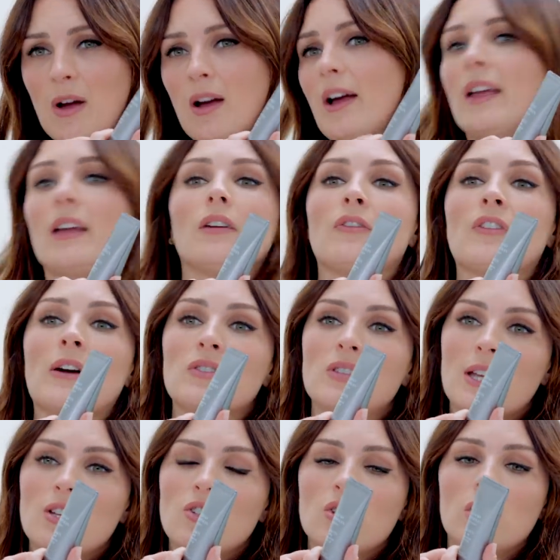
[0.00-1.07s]
my
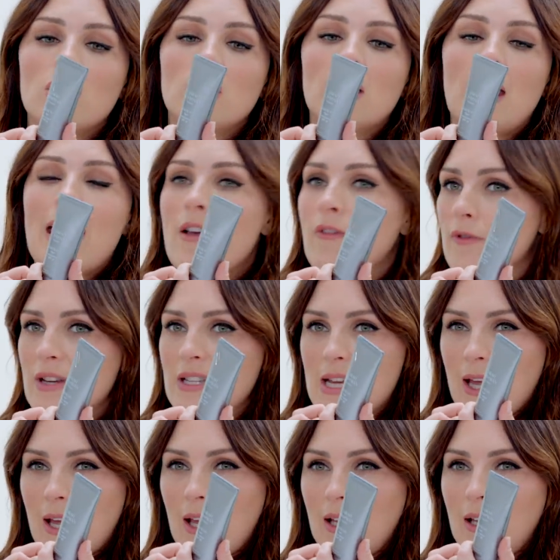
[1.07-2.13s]
foundation every
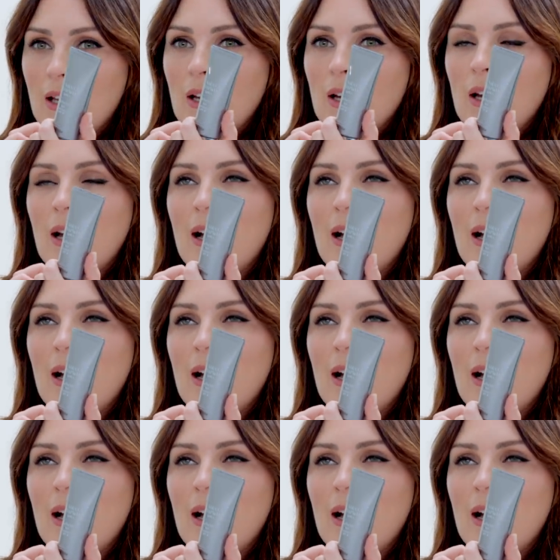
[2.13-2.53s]
day,